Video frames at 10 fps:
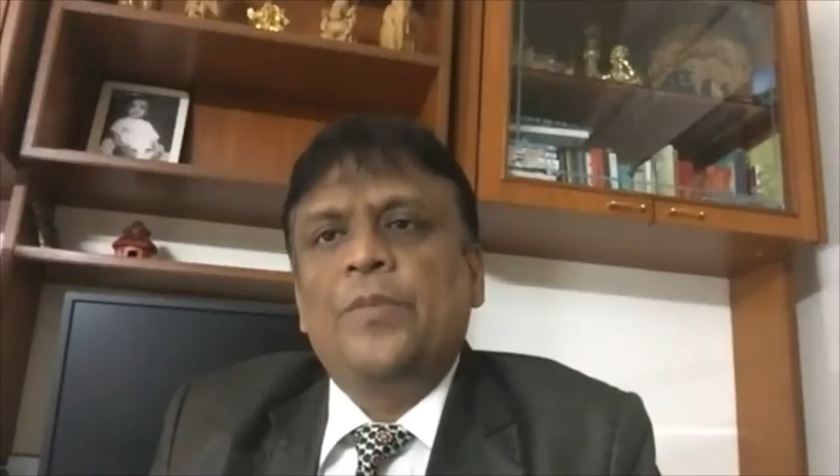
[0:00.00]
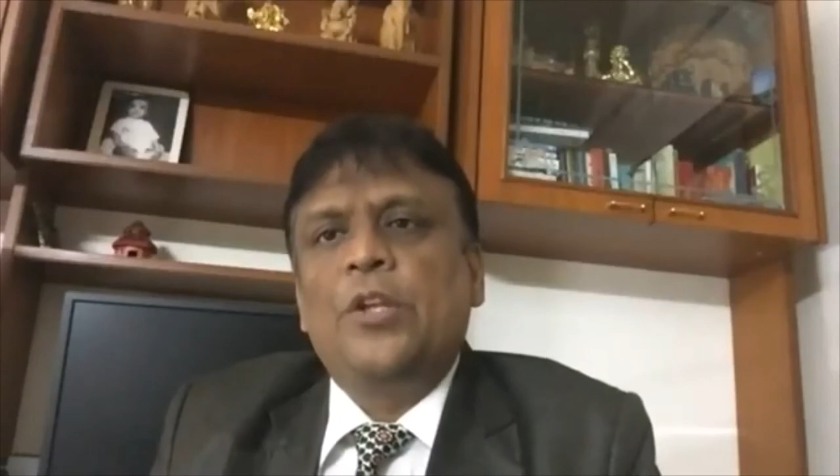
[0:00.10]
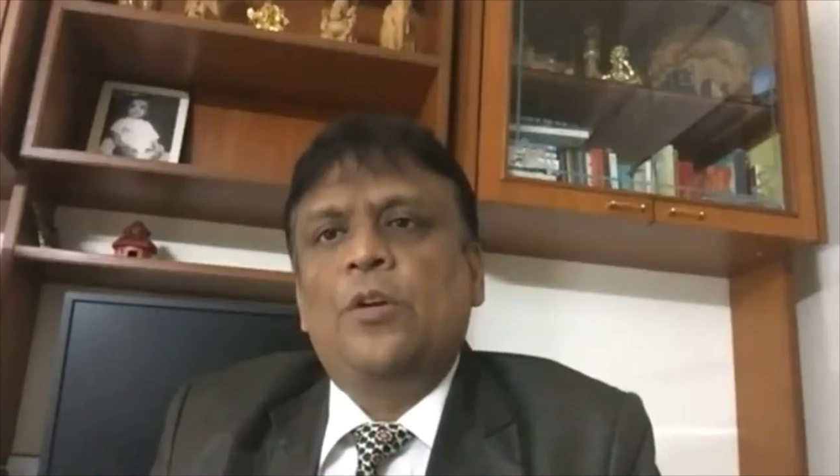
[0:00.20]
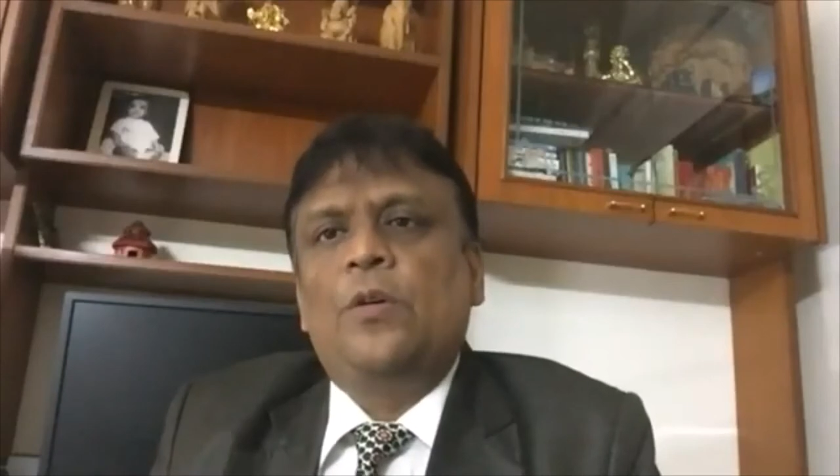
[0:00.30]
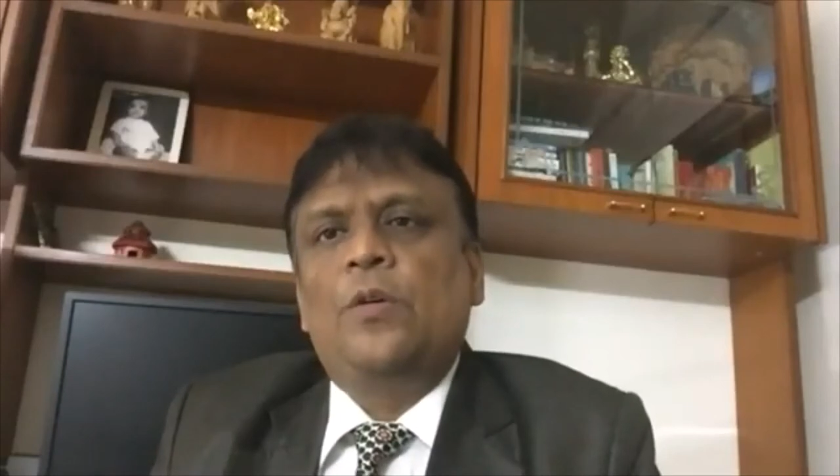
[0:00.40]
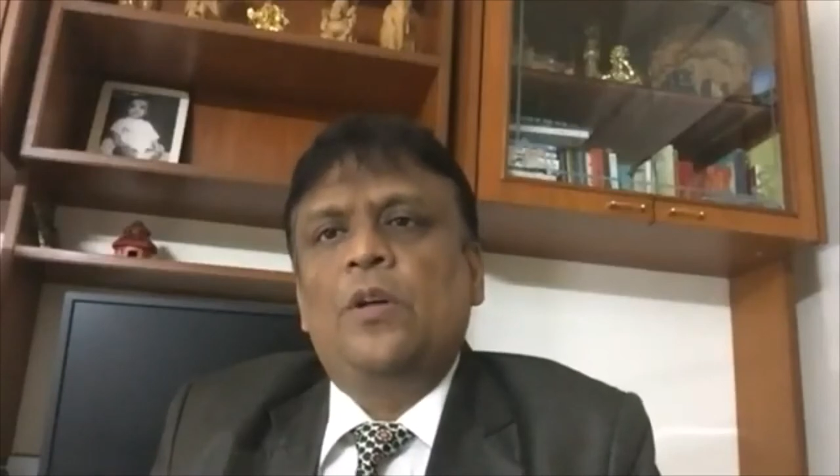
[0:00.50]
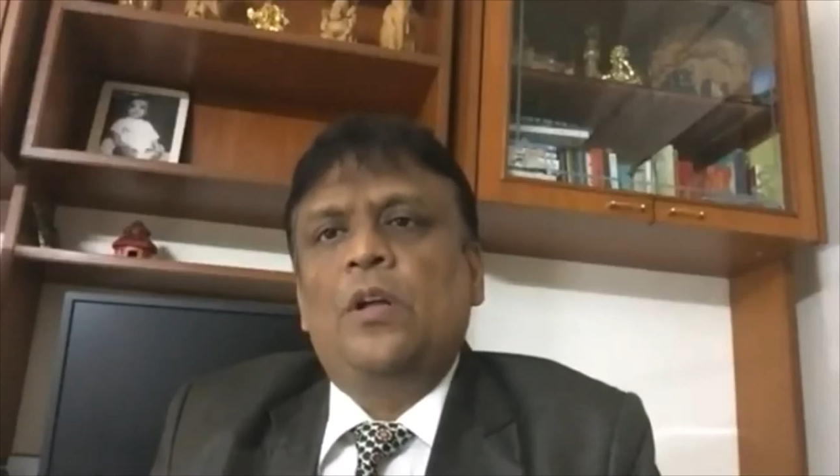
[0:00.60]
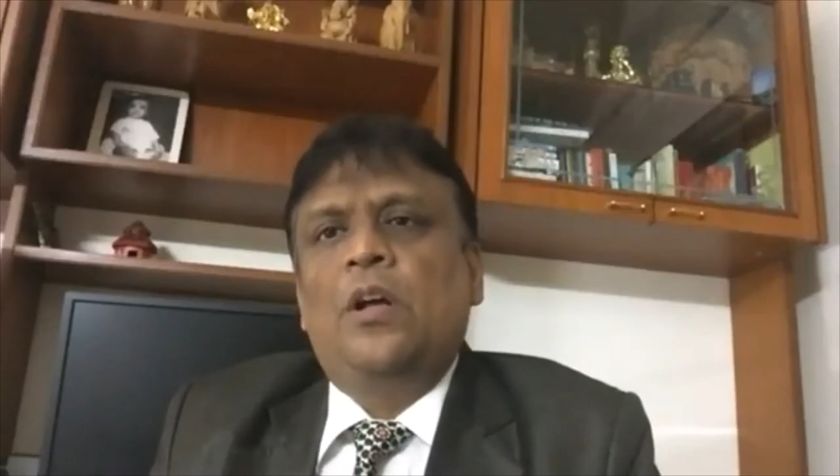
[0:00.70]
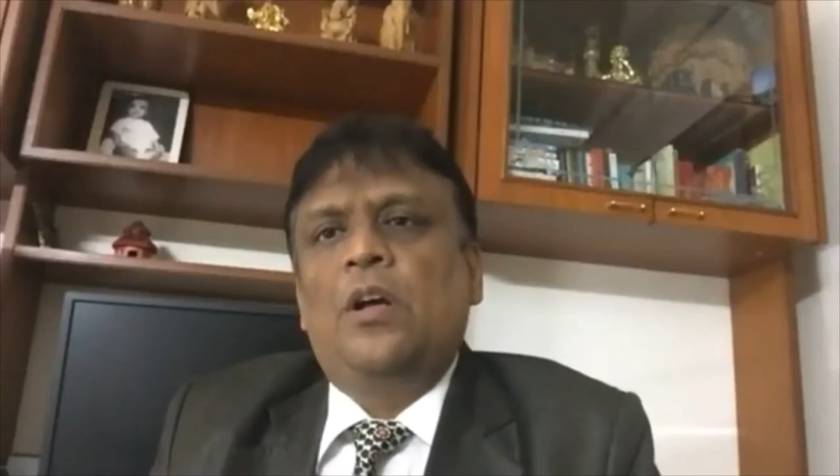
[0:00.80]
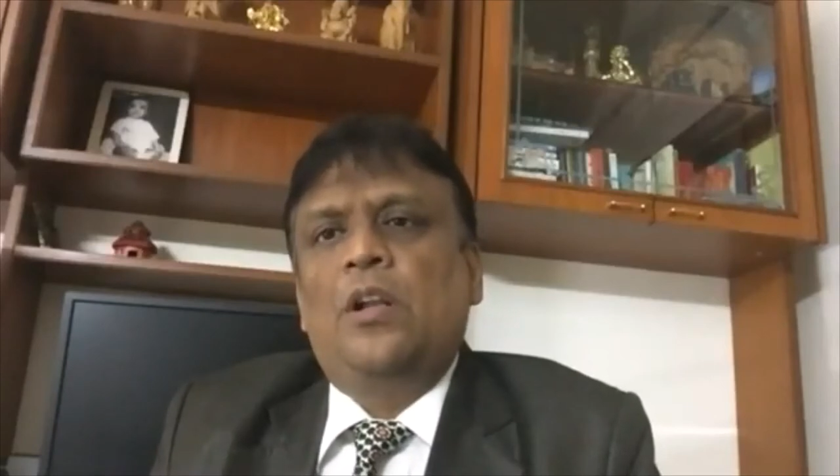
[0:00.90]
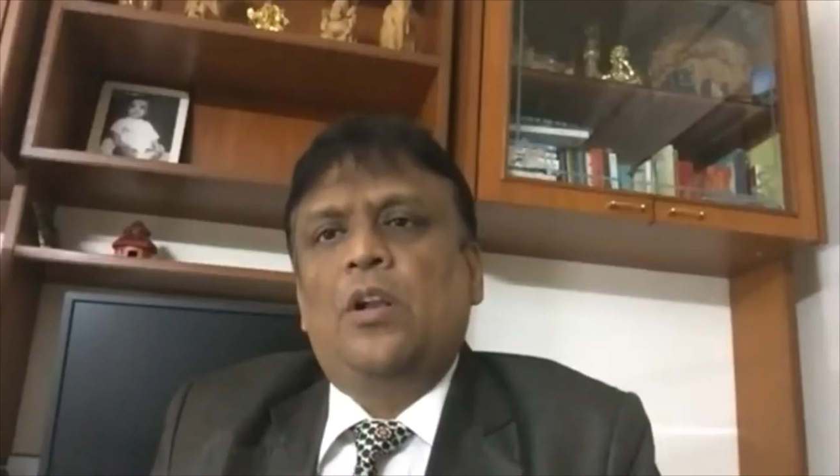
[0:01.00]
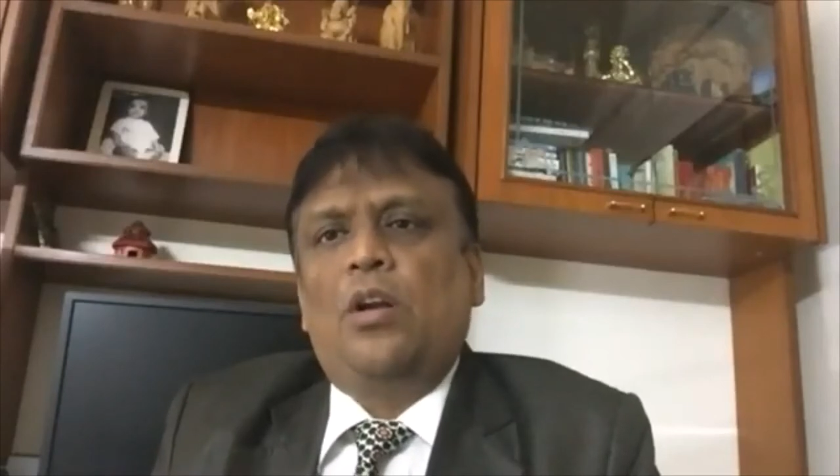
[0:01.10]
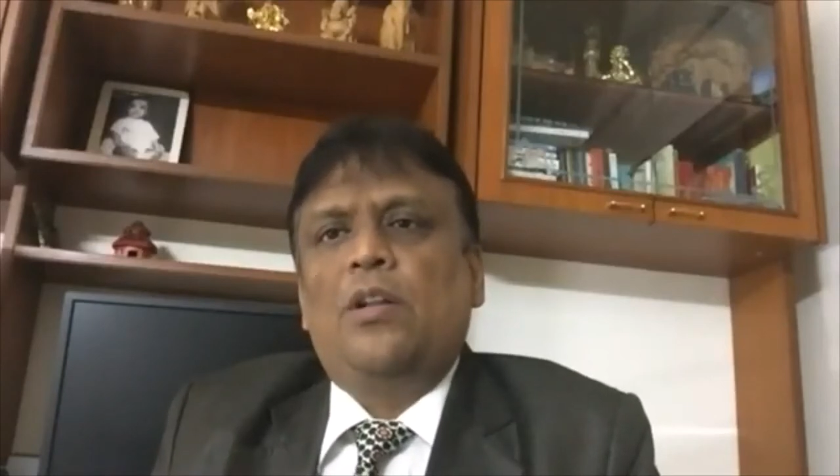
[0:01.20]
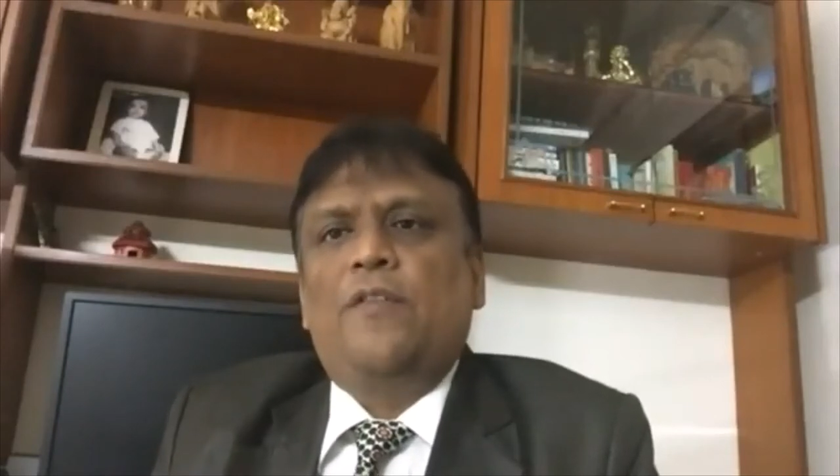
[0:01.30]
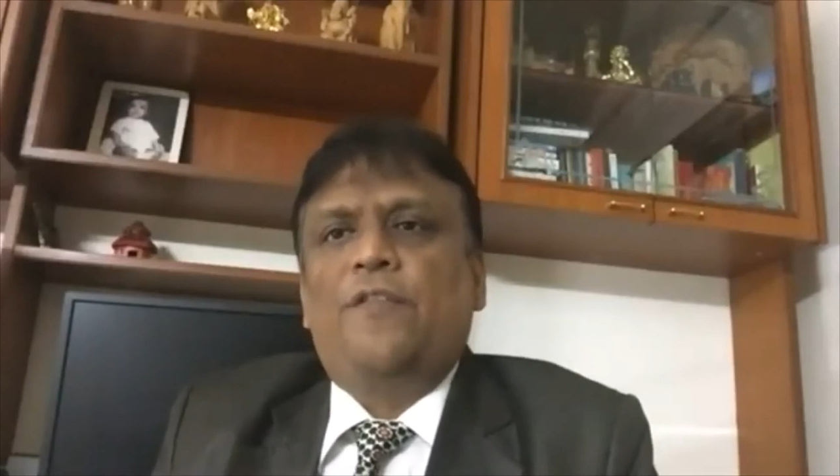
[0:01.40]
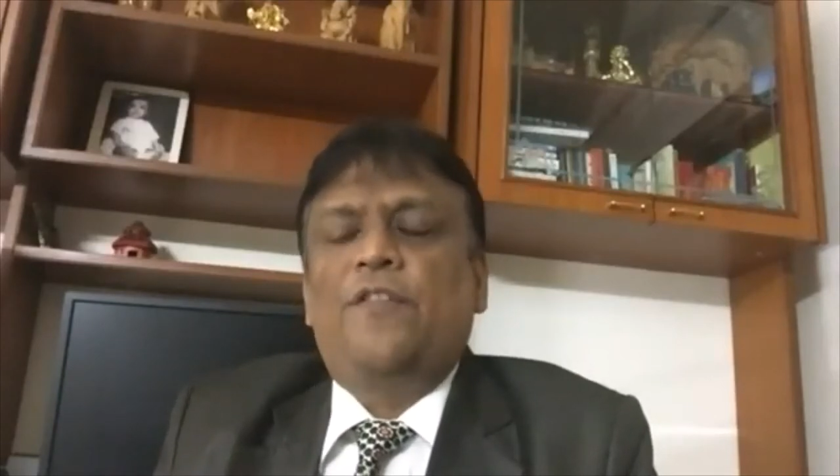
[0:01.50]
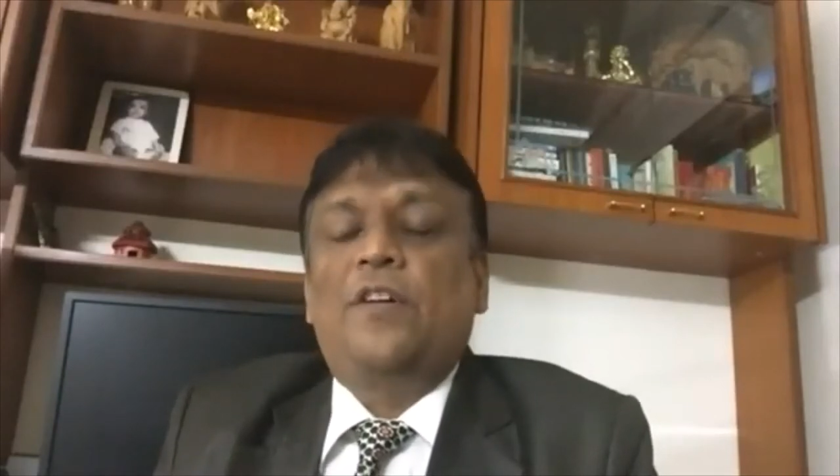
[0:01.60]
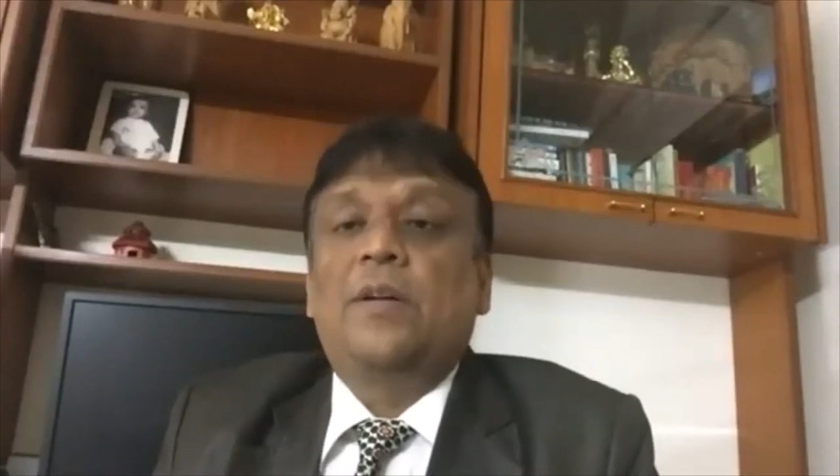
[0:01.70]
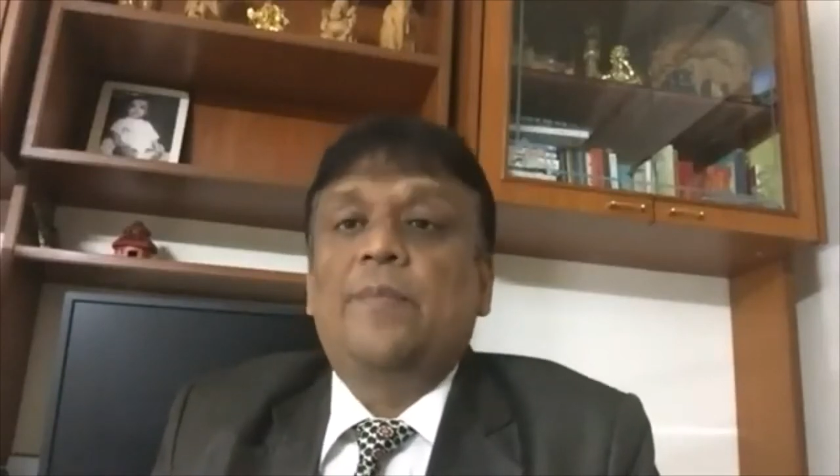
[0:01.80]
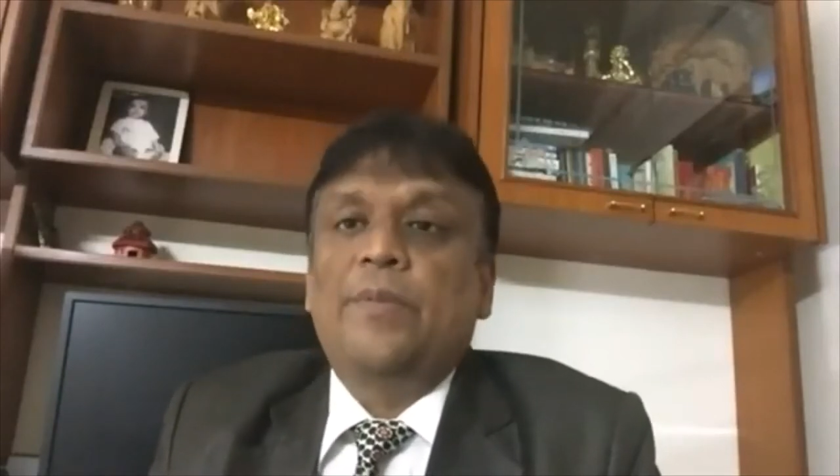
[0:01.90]
you know a lot of
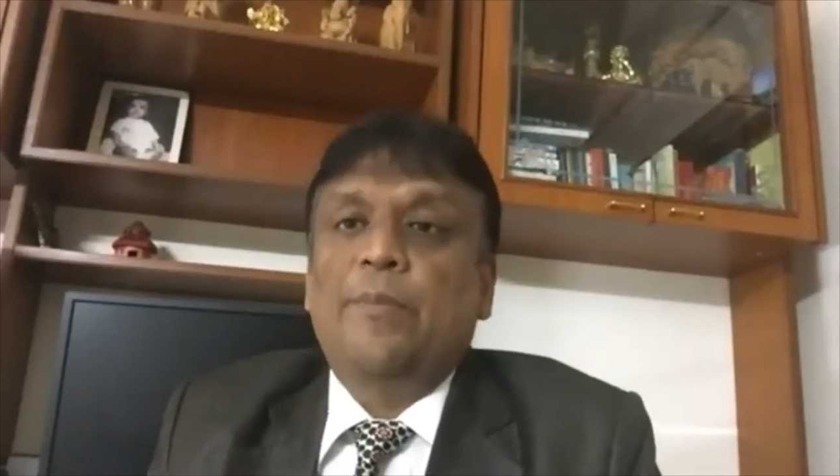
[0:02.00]
um,